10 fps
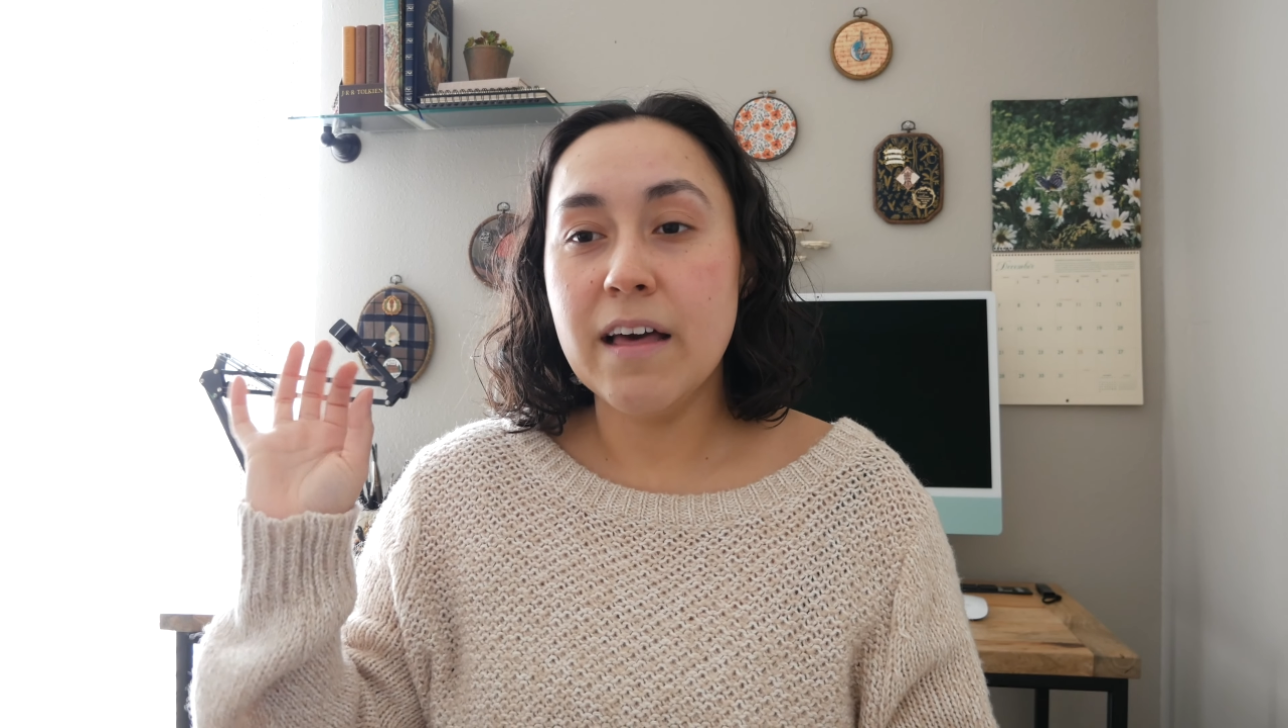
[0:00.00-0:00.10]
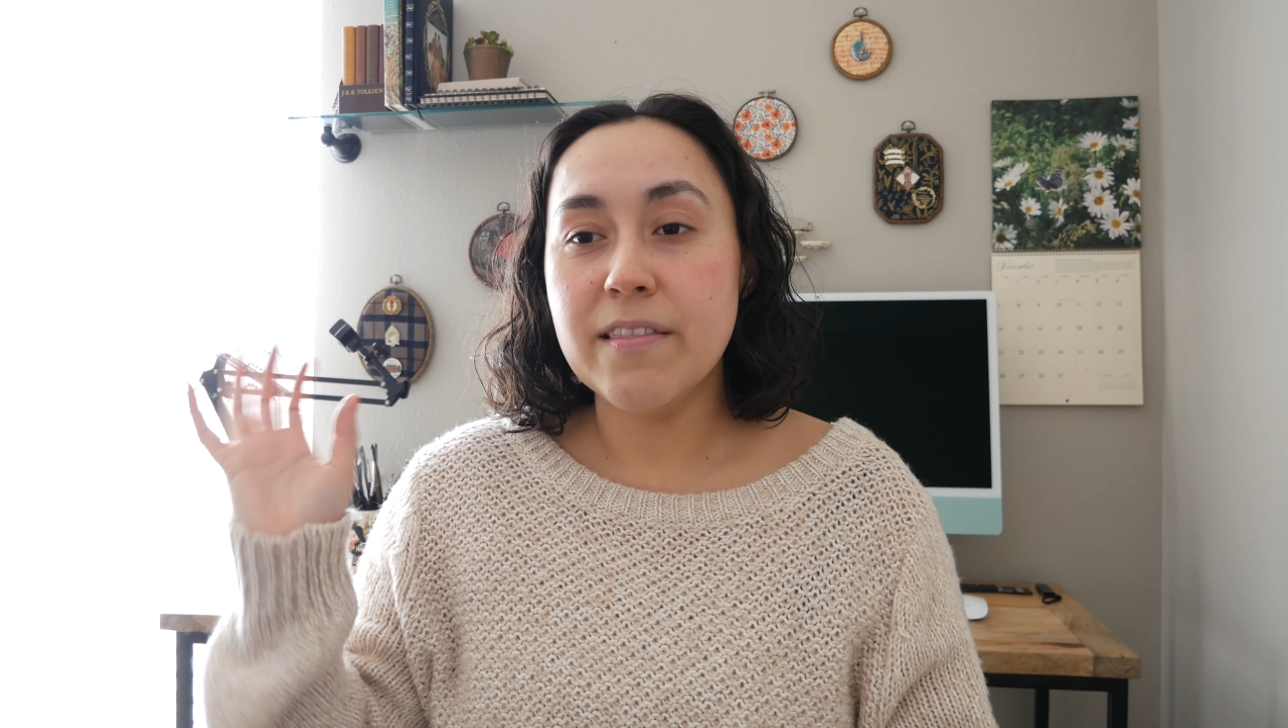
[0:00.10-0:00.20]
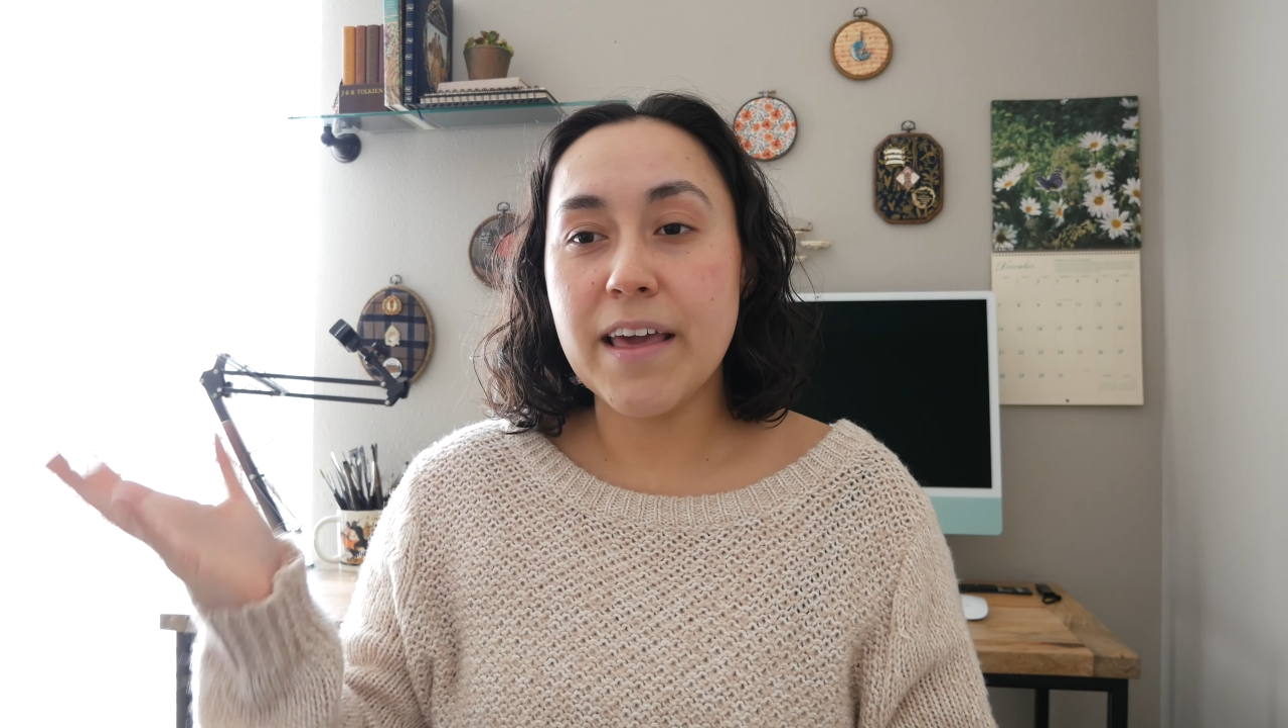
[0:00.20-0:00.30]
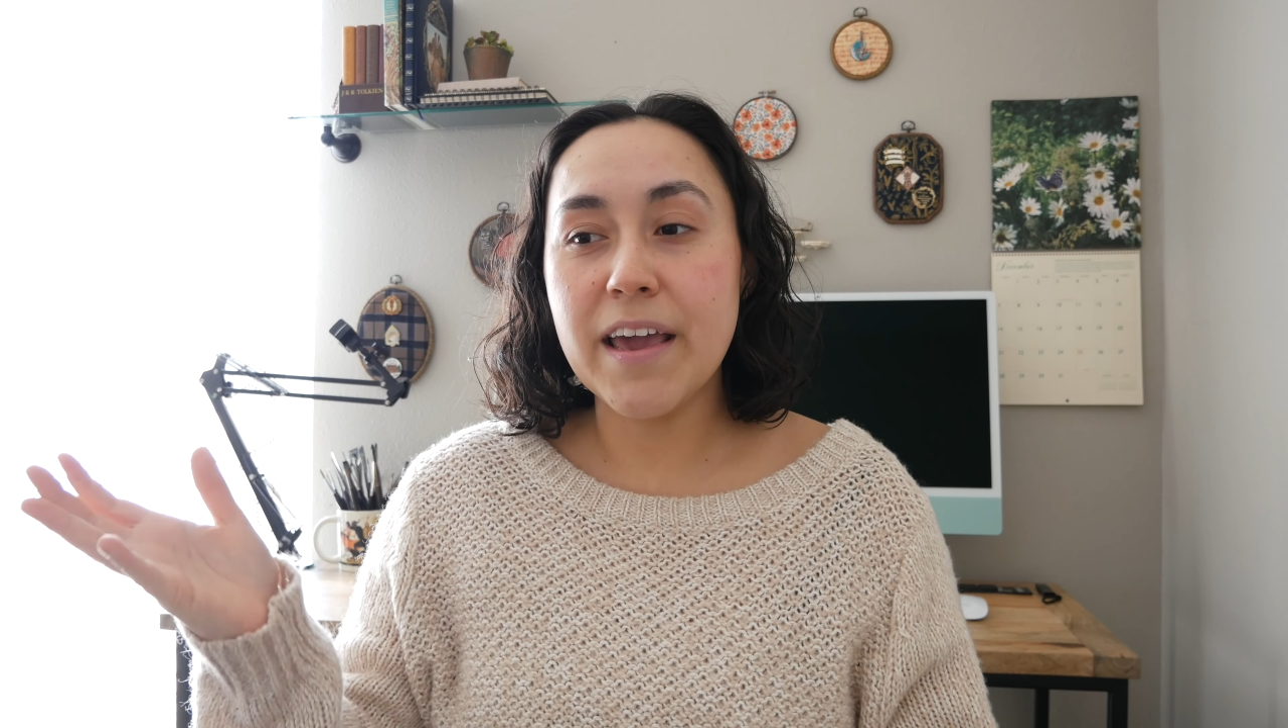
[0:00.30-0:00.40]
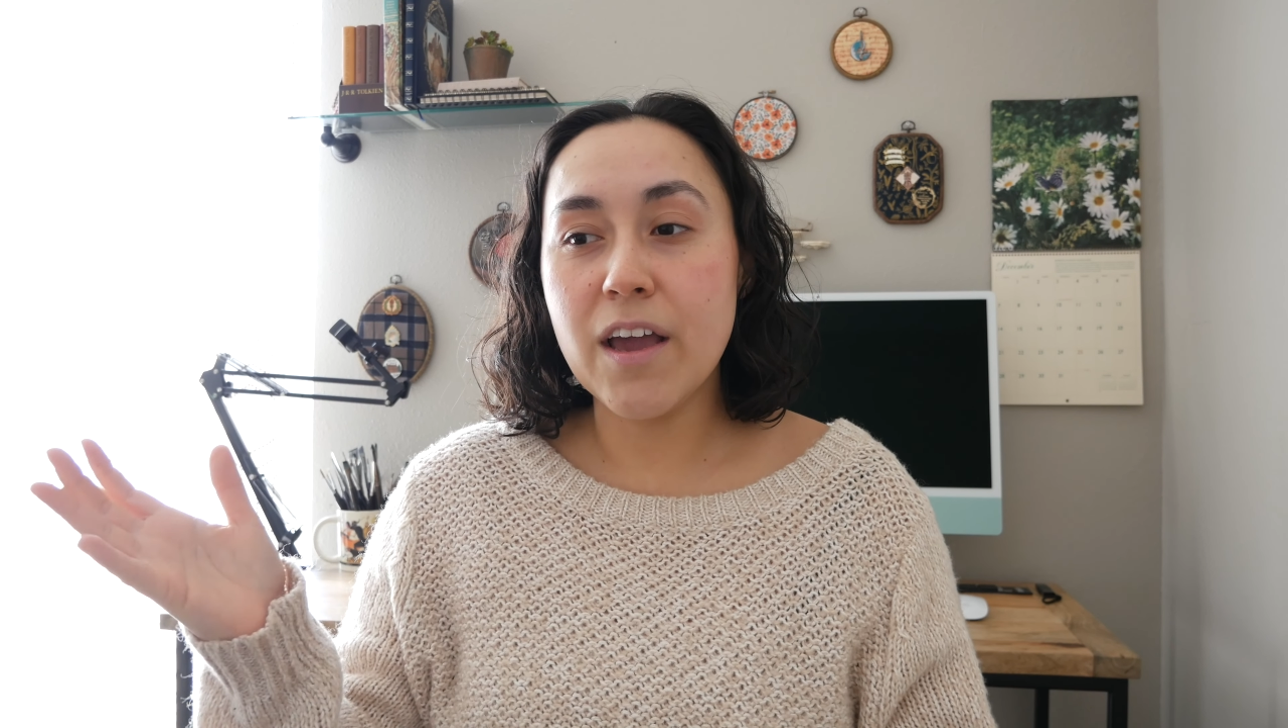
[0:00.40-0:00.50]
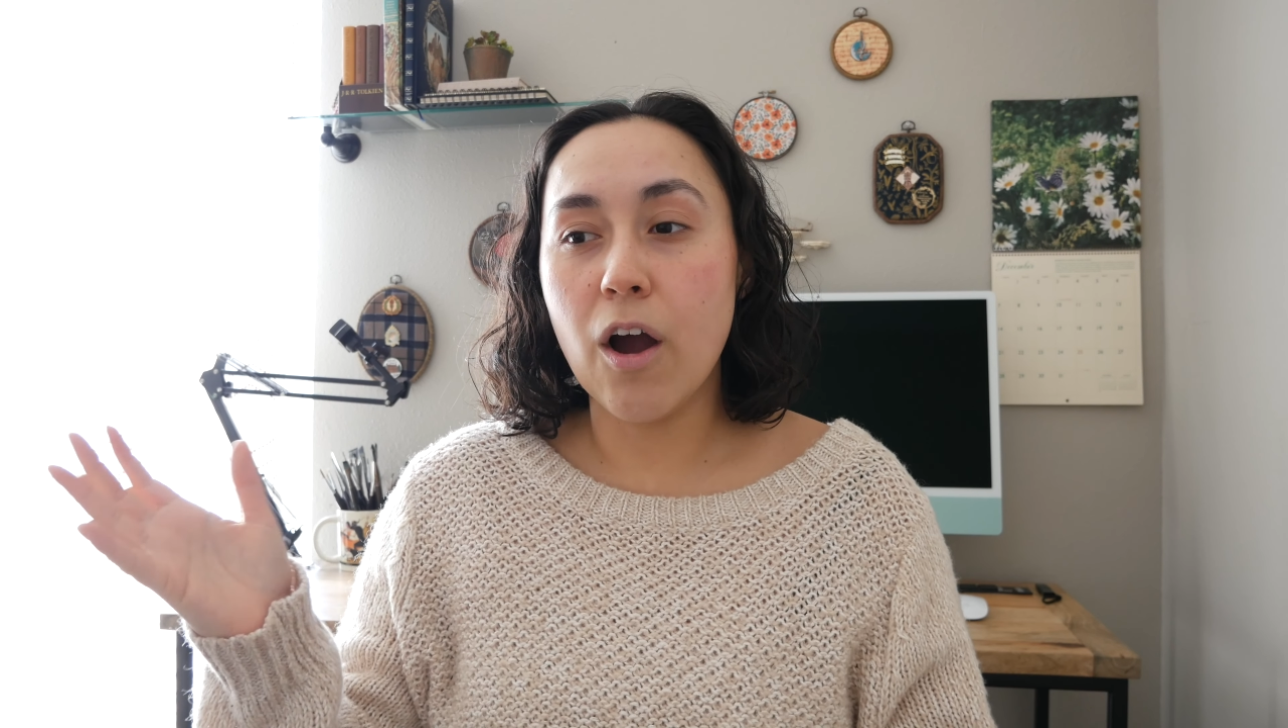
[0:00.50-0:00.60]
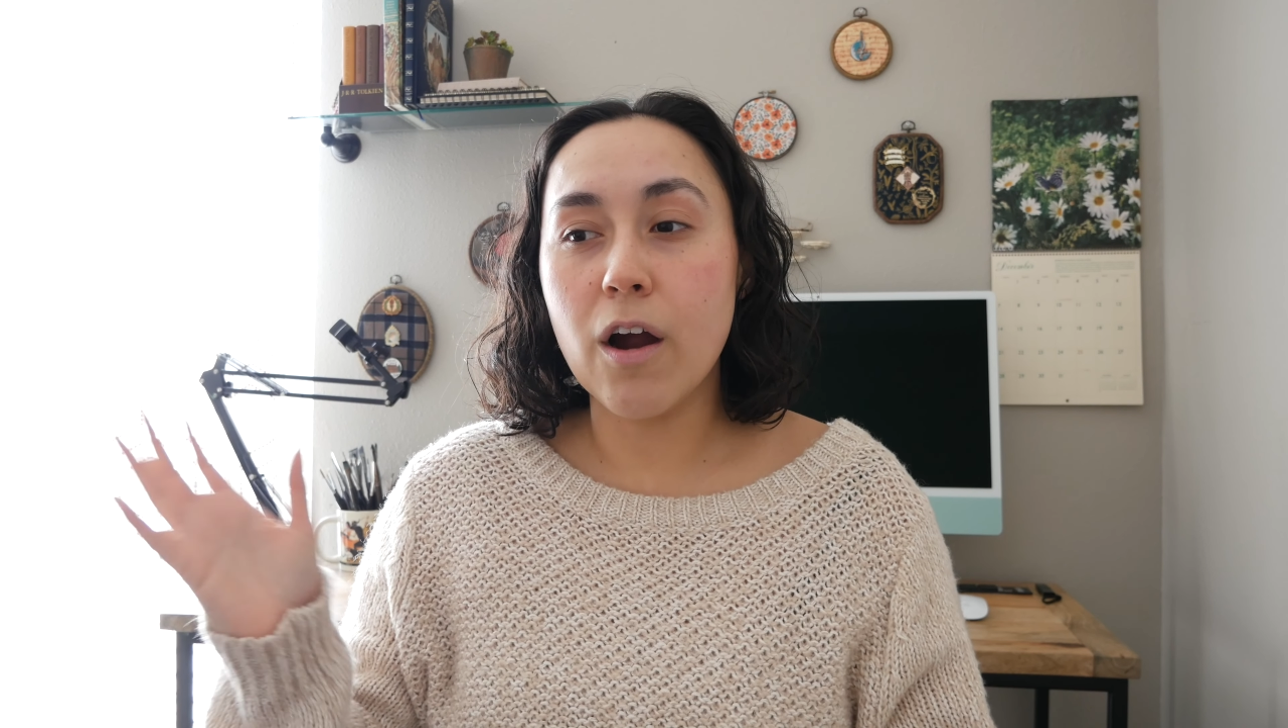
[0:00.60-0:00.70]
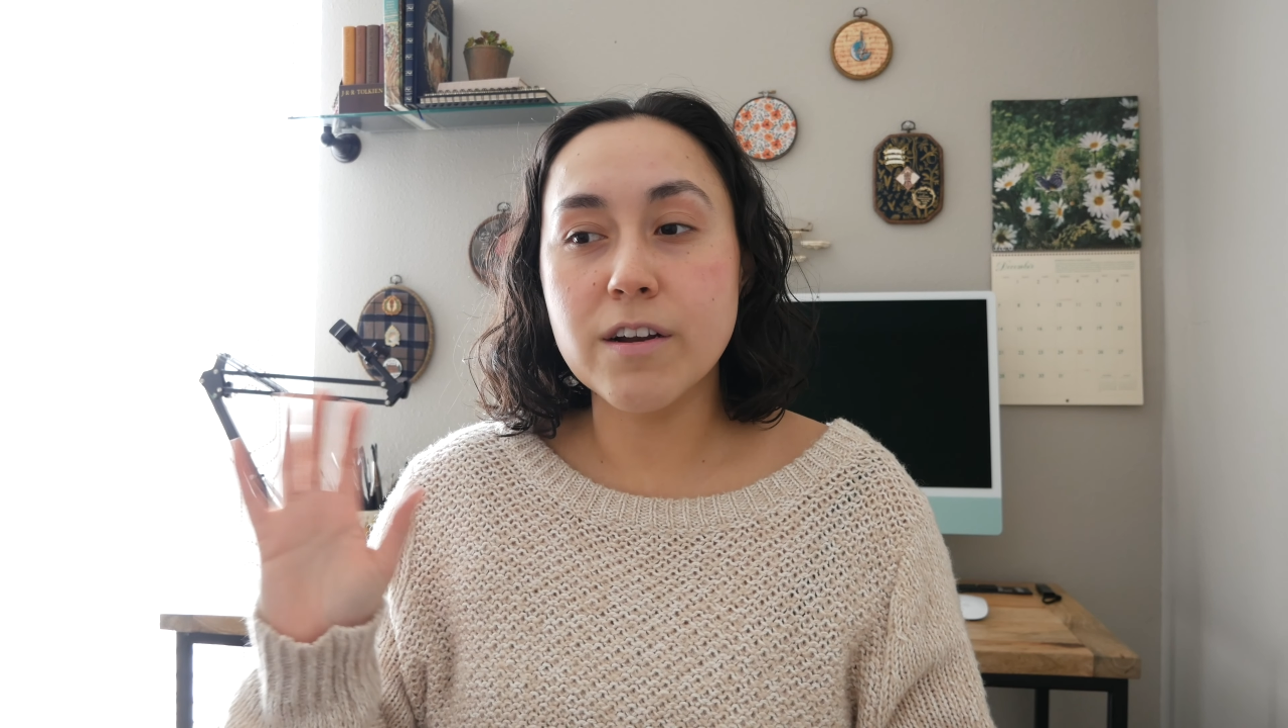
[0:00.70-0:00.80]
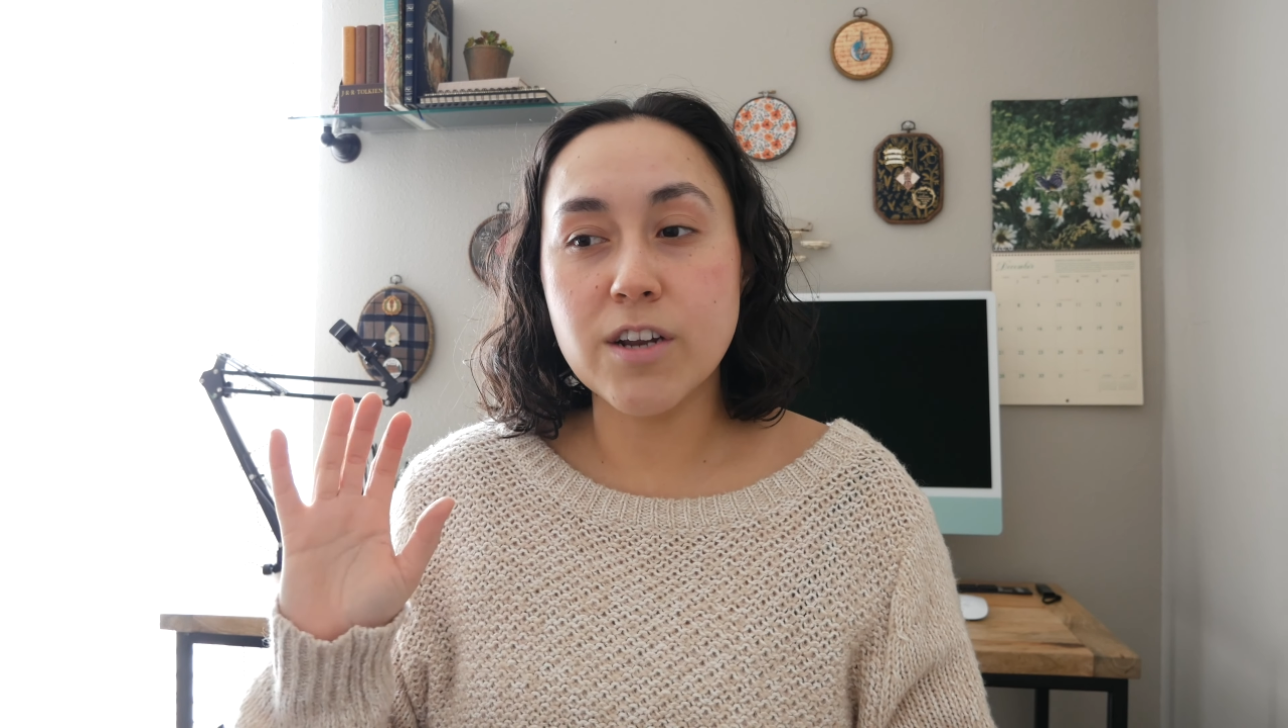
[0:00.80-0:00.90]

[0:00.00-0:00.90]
they are